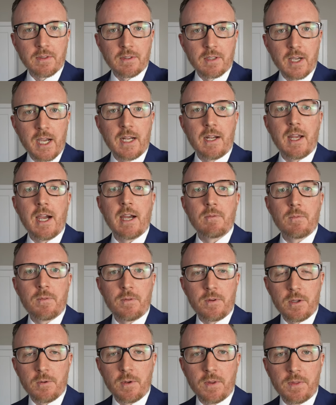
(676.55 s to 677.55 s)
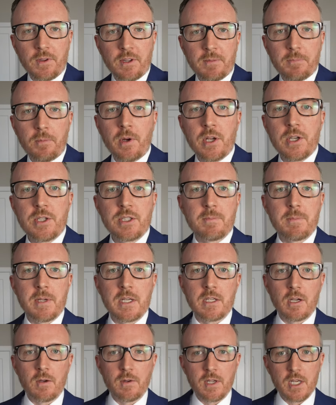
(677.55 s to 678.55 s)
the tie knot for you at this point should
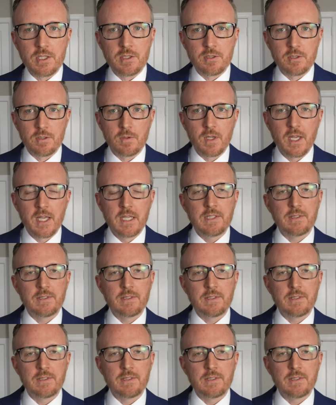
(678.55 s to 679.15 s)
be no issue,